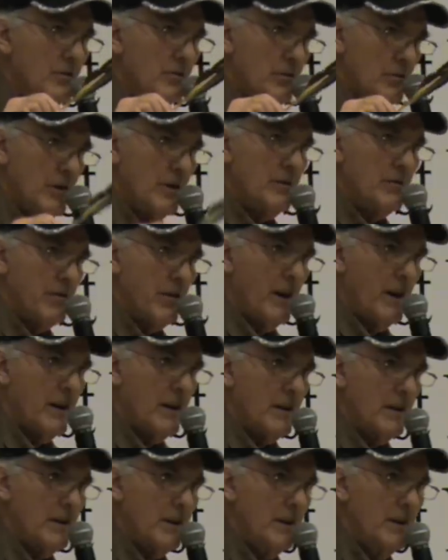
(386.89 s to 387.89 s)
you quite
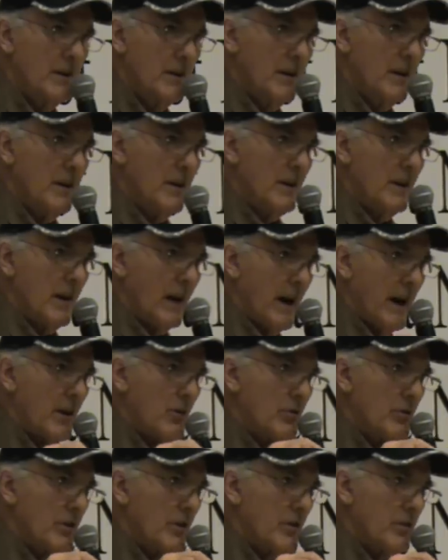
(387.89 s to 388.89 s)
frankly, I
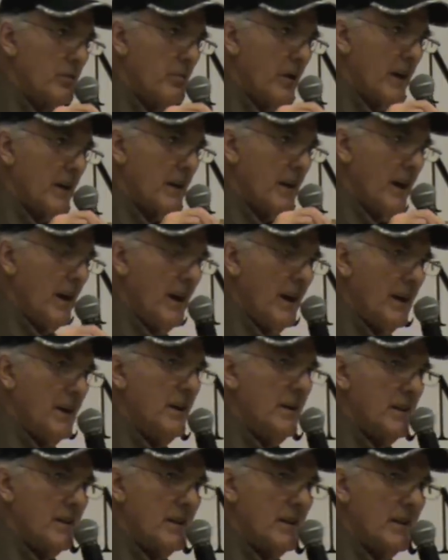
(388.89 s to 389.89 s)
don't expect
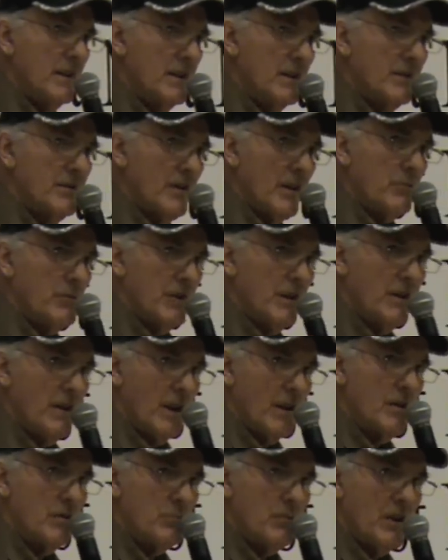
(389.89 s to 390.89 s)
anything except
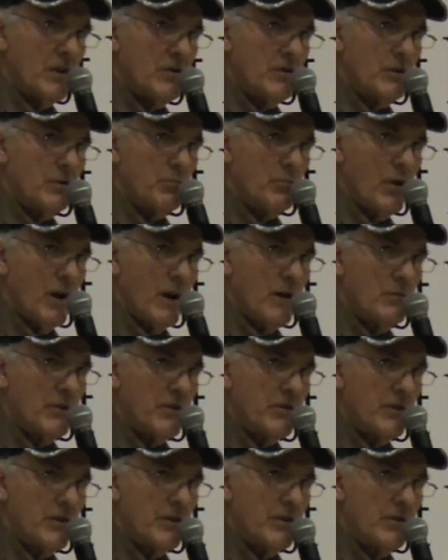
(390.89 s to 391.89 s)
another bunch of
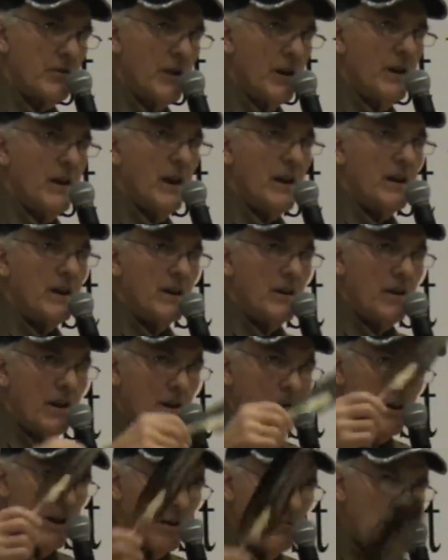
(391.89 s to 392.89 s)
promises and
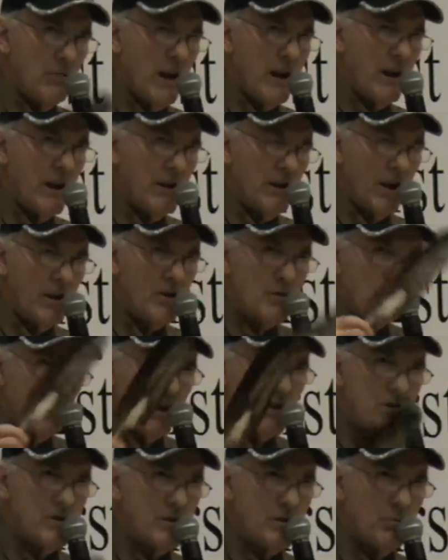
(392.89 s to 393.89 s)
another
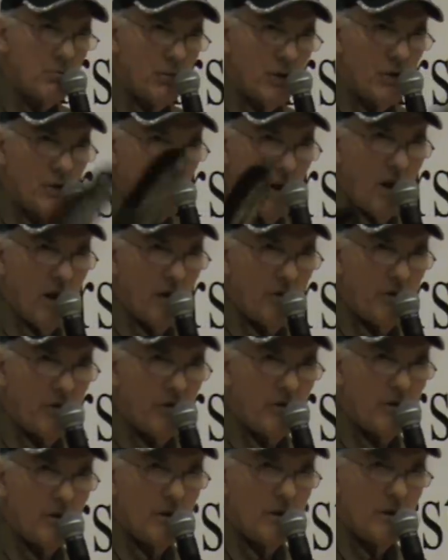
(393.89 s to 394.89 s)
bunch of
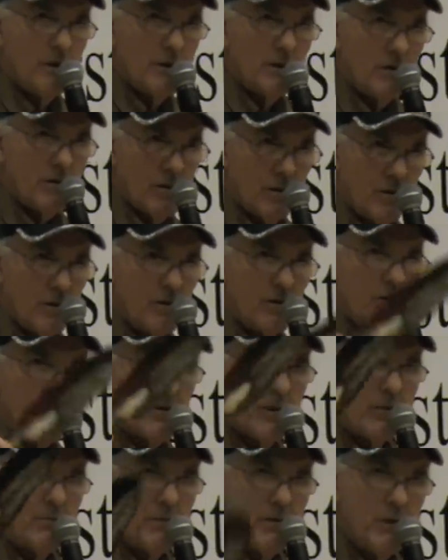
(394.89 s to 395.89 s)
put-offs to
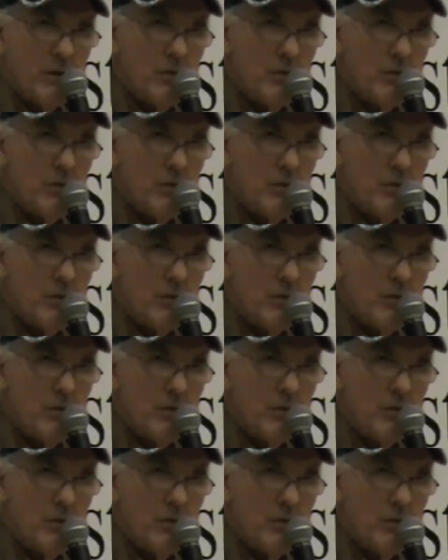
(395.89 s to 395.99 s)
some